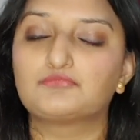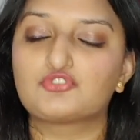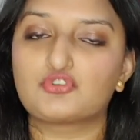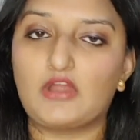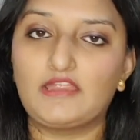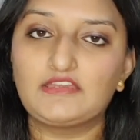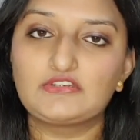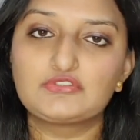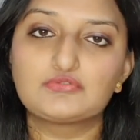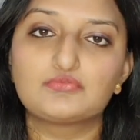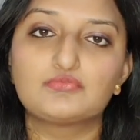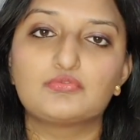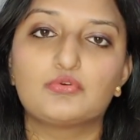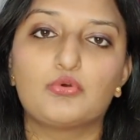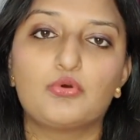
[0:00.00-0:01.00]
trying
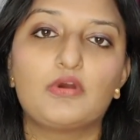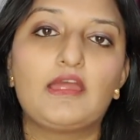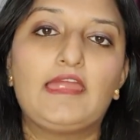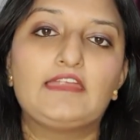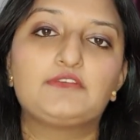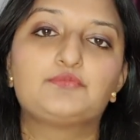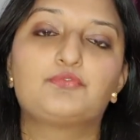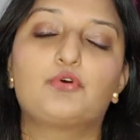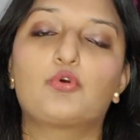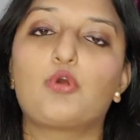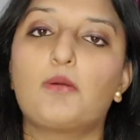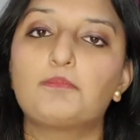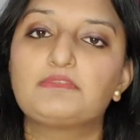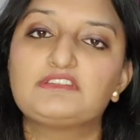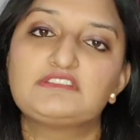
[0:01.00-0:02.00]
to go ahead for
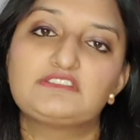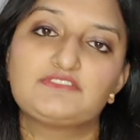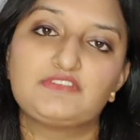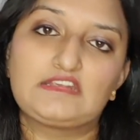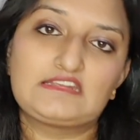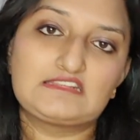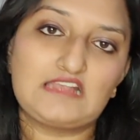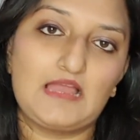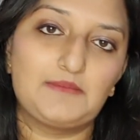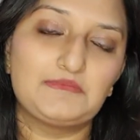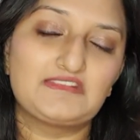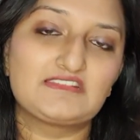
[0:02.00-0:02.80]
competitive exam,